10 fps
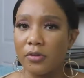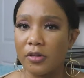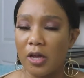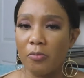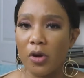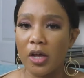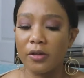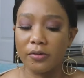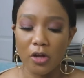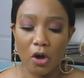is the same
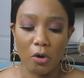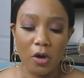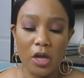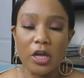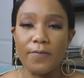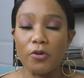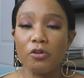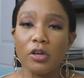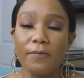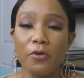way. So if you're
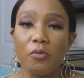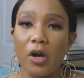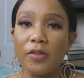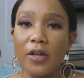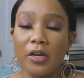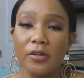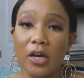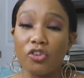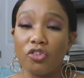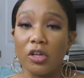looking for one that is
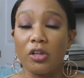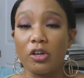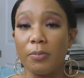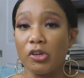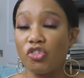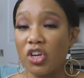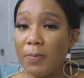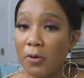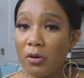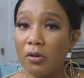actually a little bit
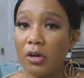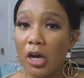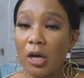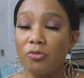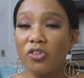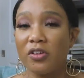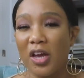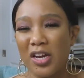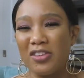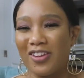cheaper, um, just to
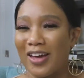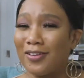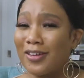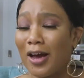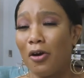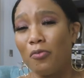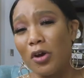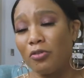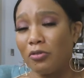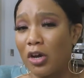kind of test out
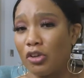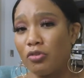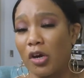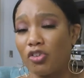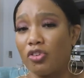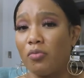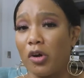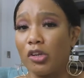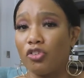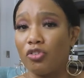whether or not you actually
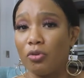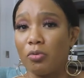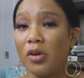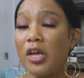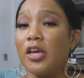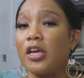want to